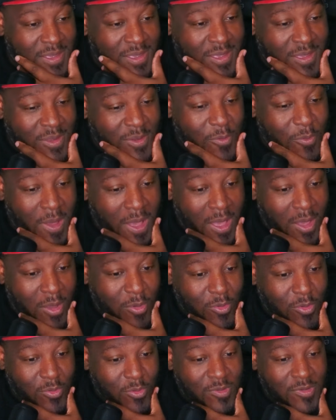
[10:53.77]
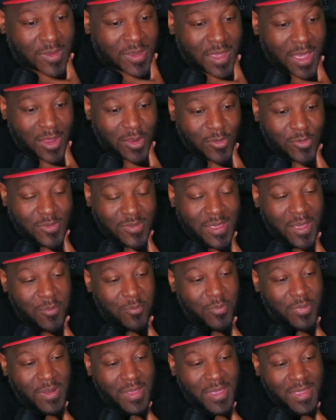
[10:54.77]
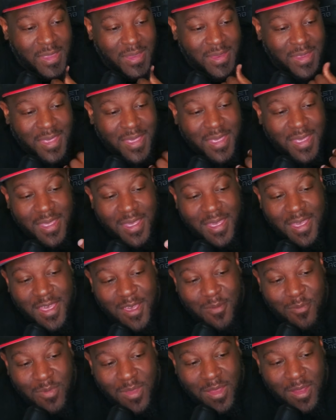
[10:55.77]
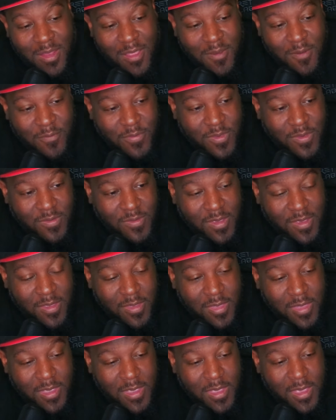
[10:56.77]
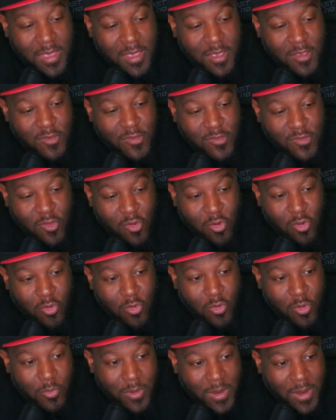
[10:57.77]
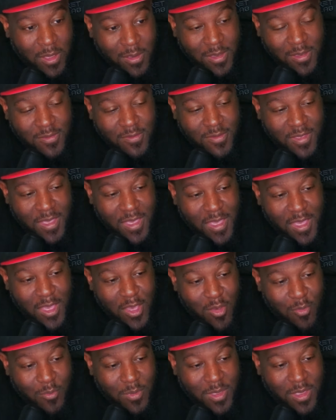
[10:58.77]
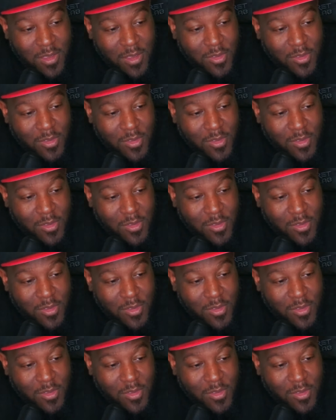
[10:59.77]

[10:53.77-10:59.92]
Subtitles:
Wow, Luciano's not playing. Love to see the Star-Lord without his helmet here in the